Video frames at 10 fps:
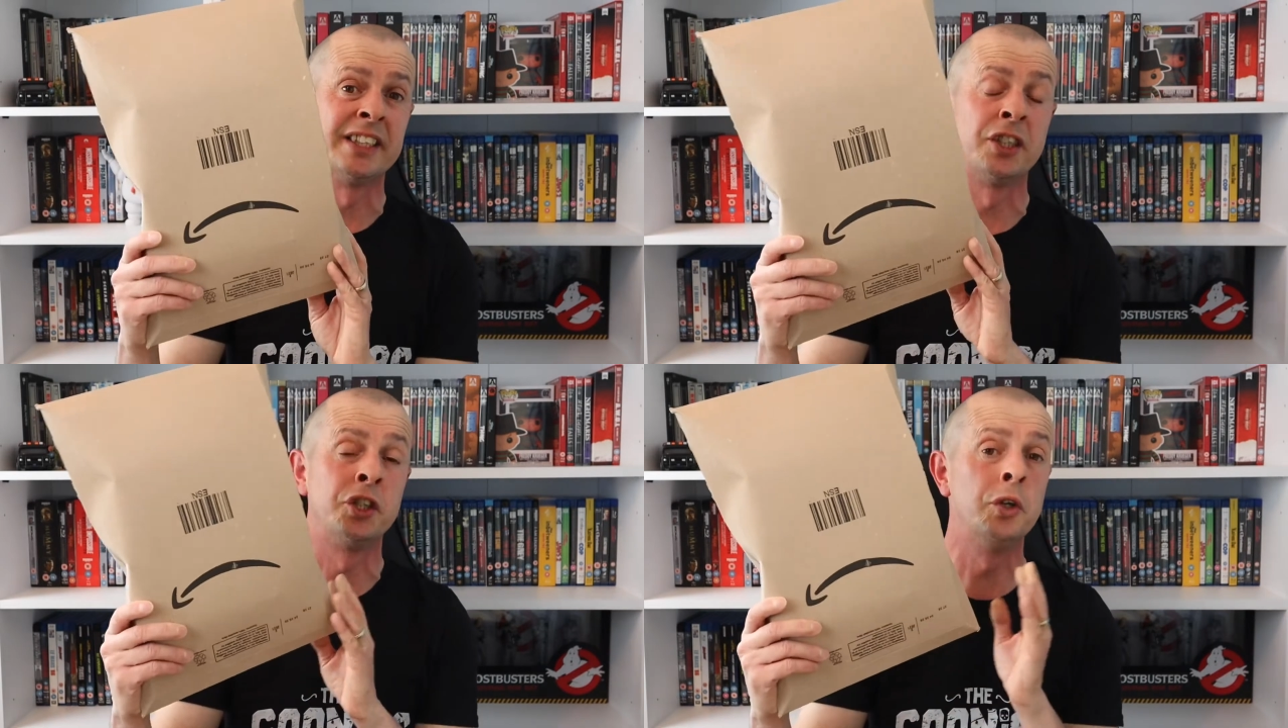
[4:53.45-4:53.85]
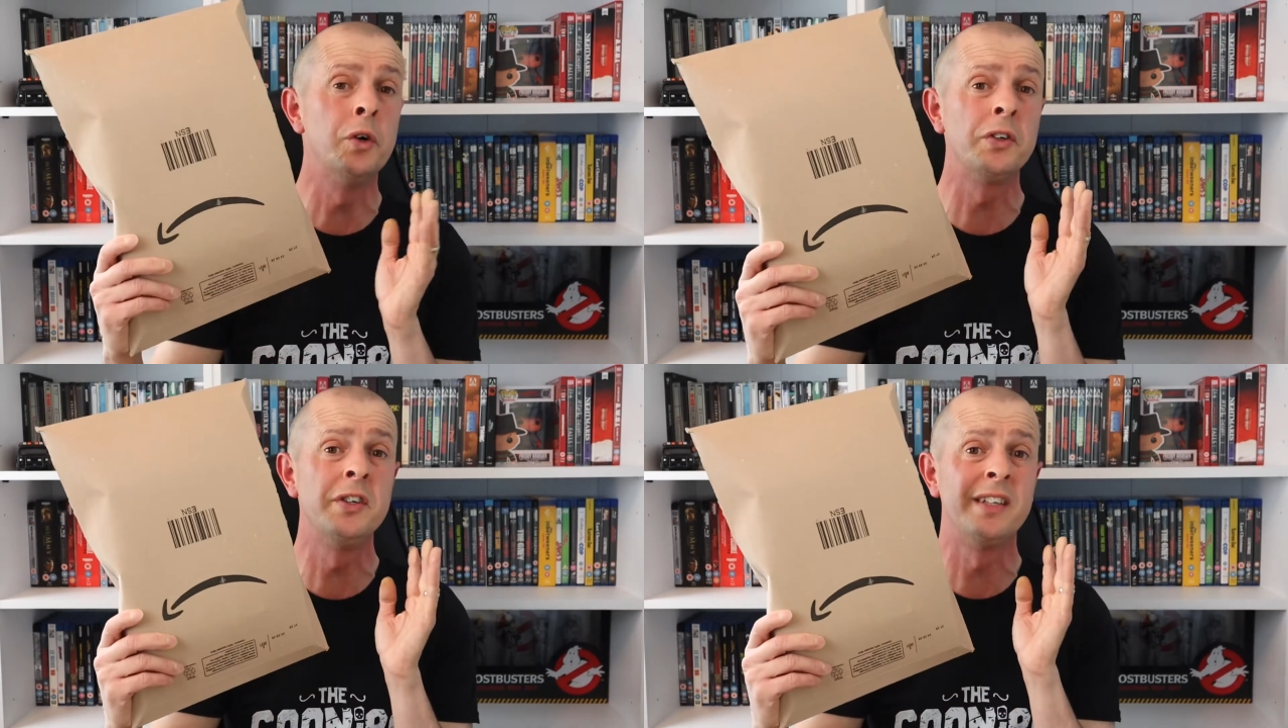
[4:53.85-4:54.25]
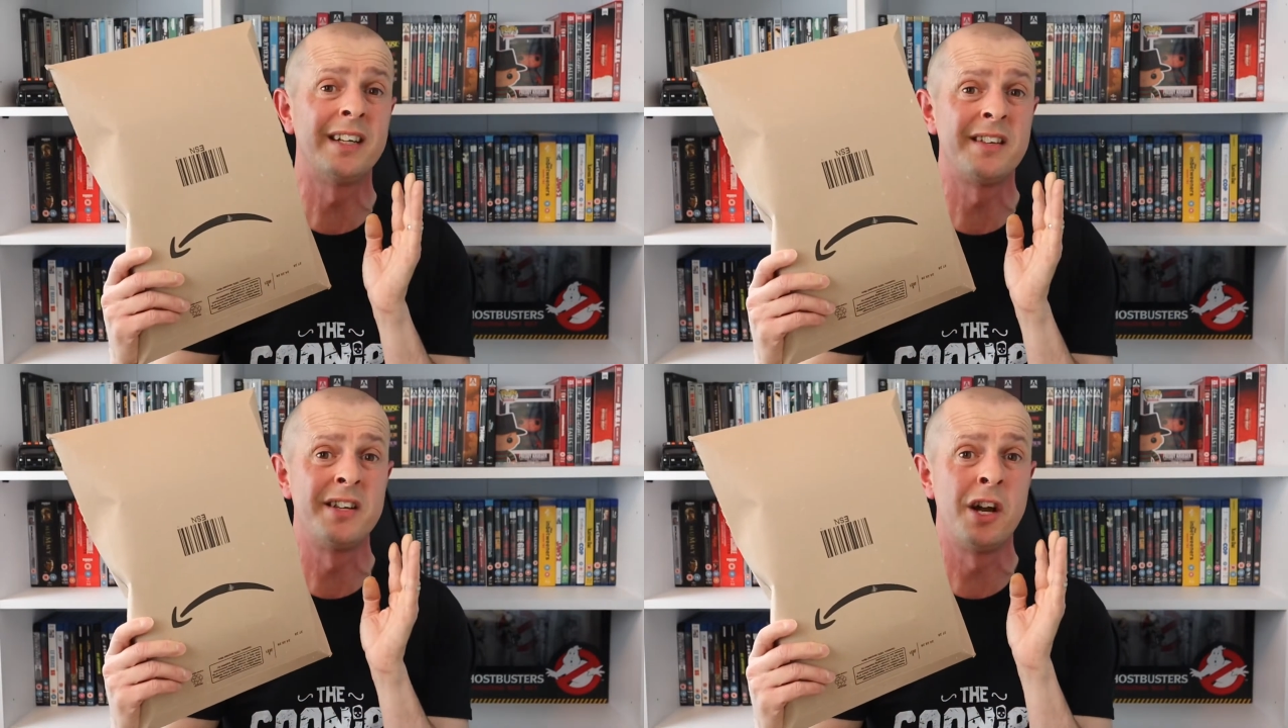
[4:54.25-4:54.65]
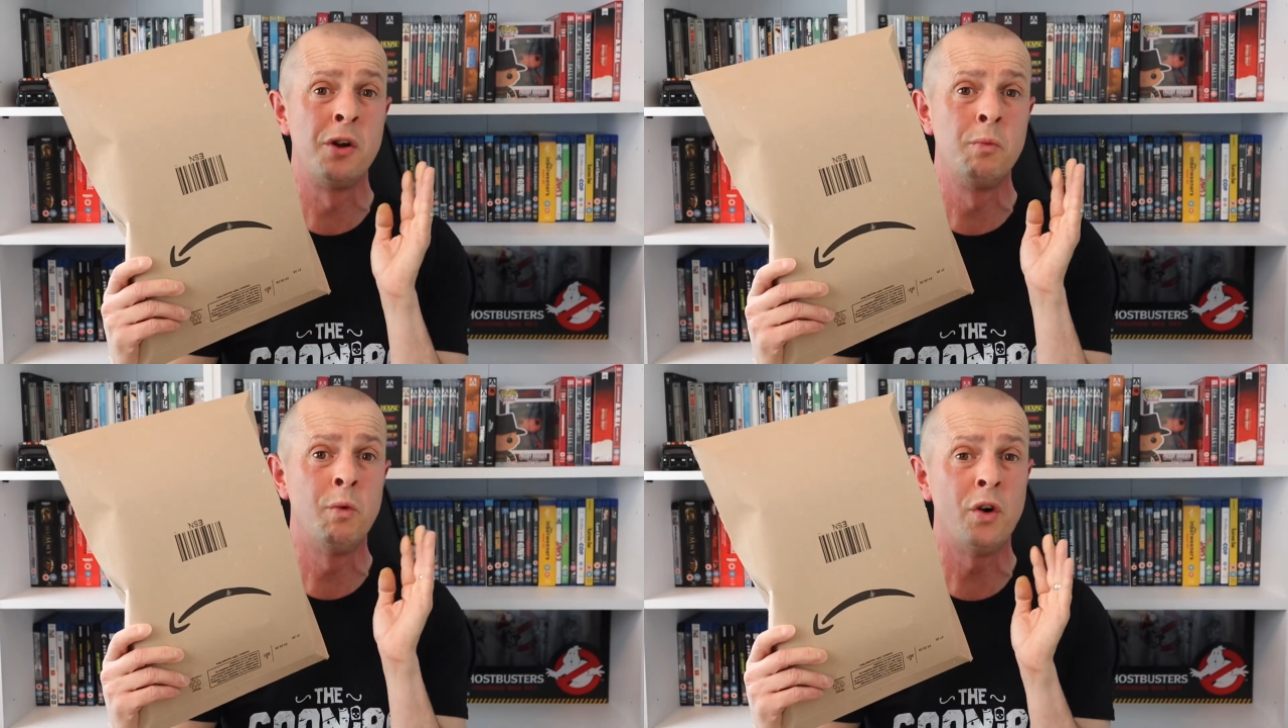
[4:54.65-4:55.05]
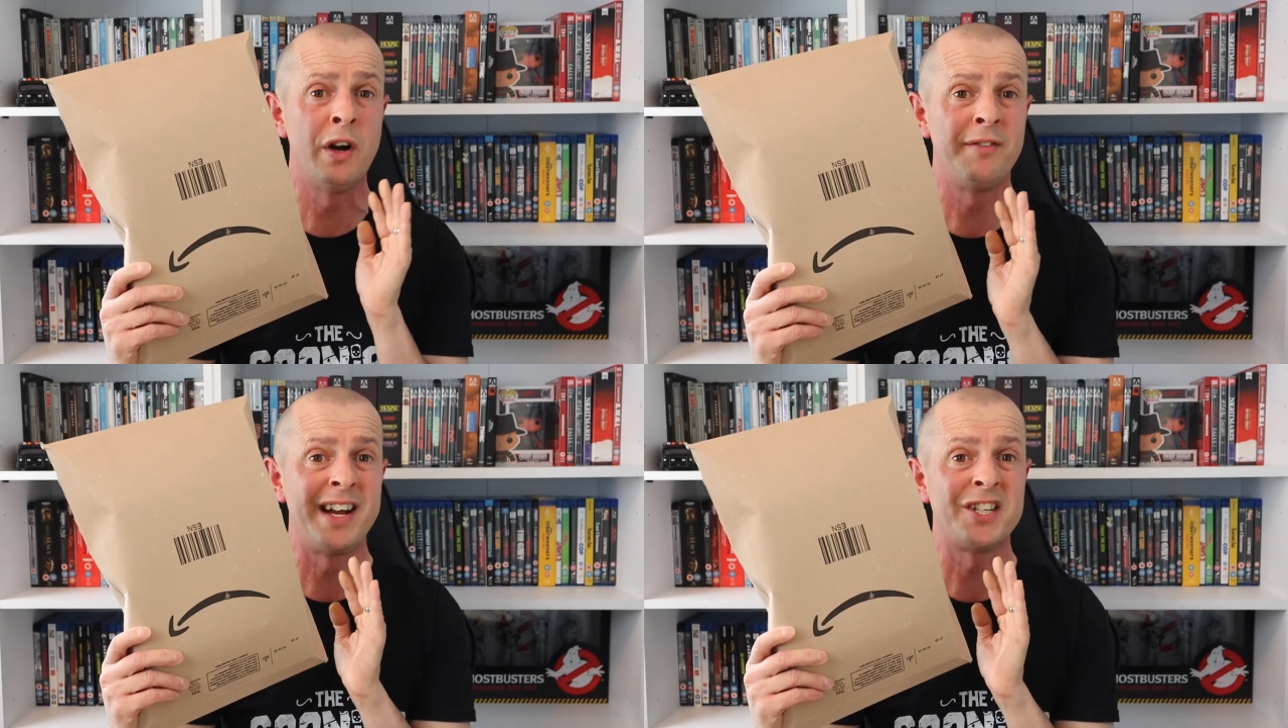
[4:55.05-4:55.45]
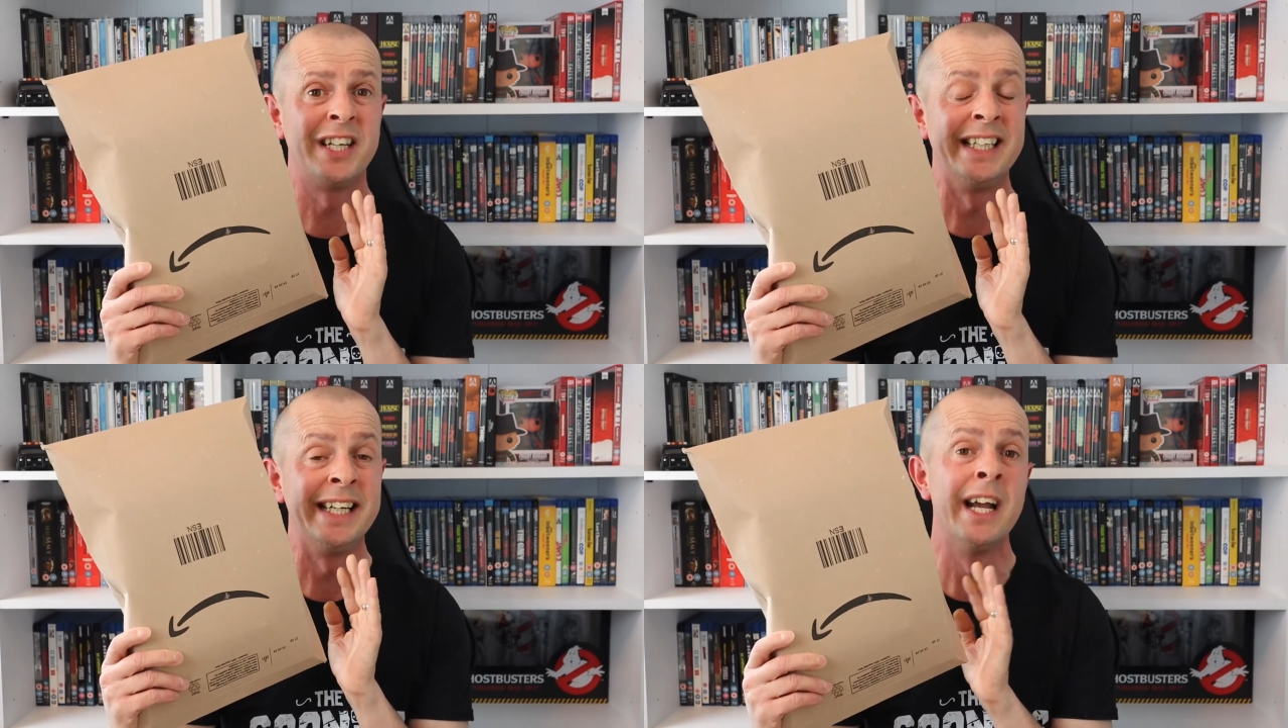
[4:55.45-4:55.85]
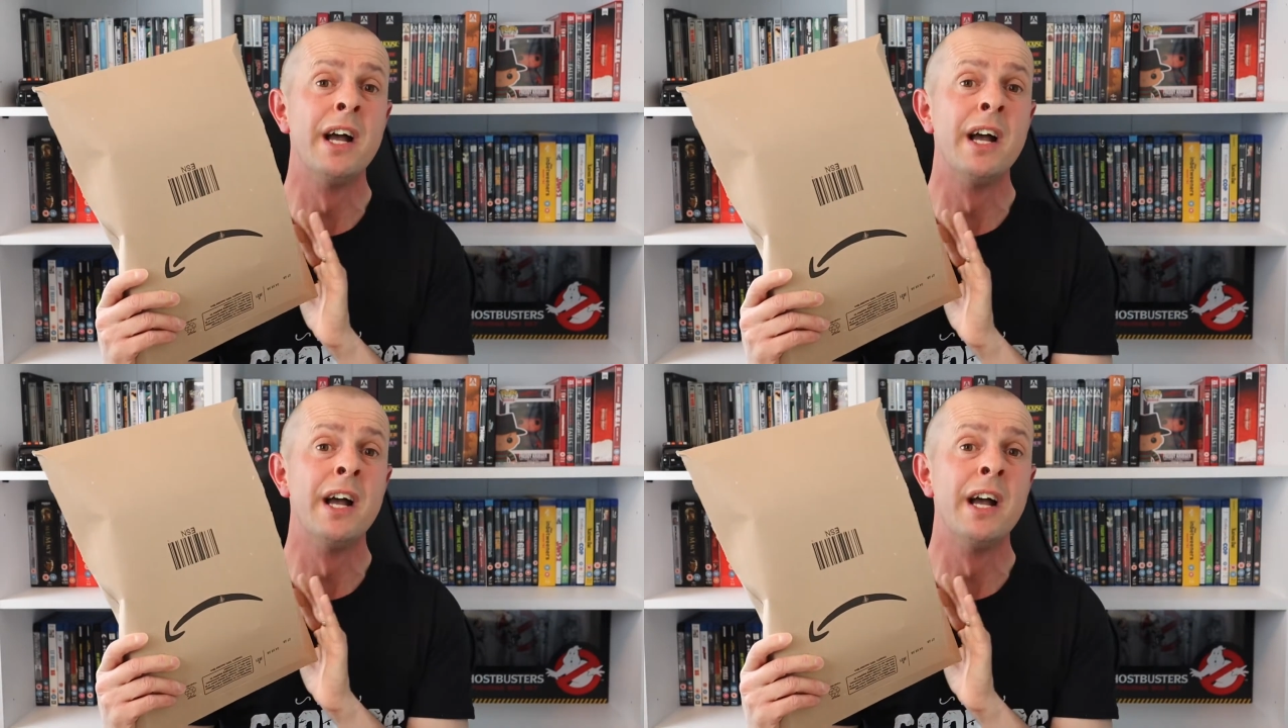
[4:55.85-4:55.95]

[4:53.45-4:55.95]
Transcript: So Jordan doesn't know what I've actually